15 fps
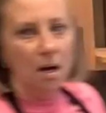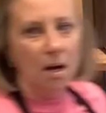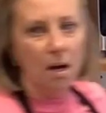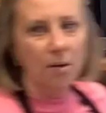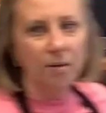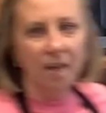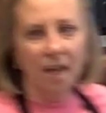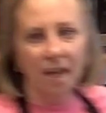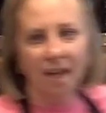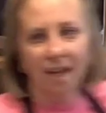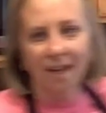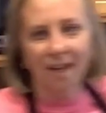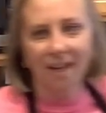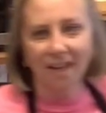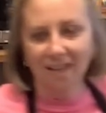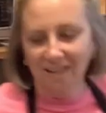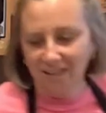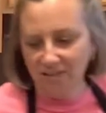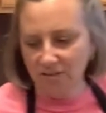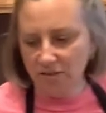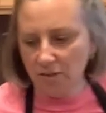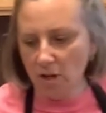Okay,
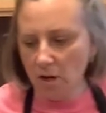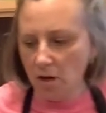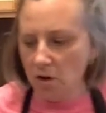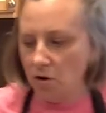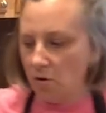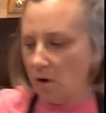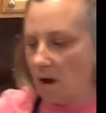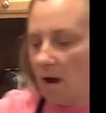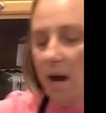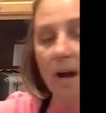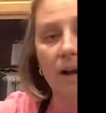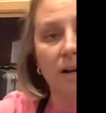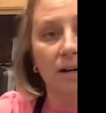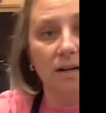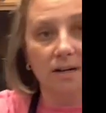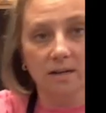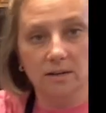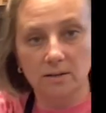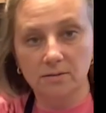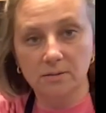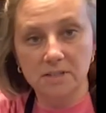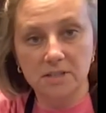so our
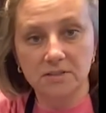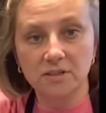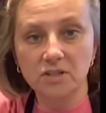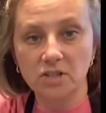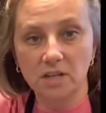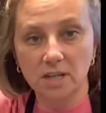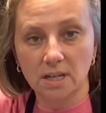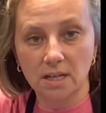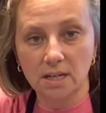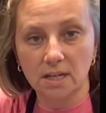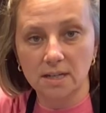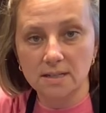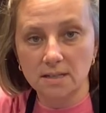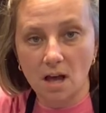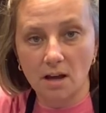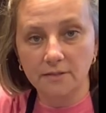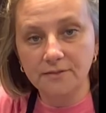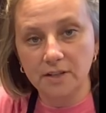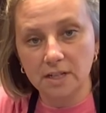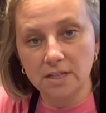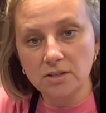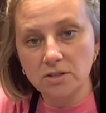rotisserie chicken is all
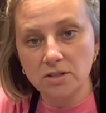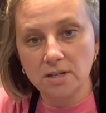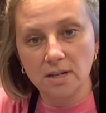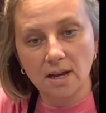finished.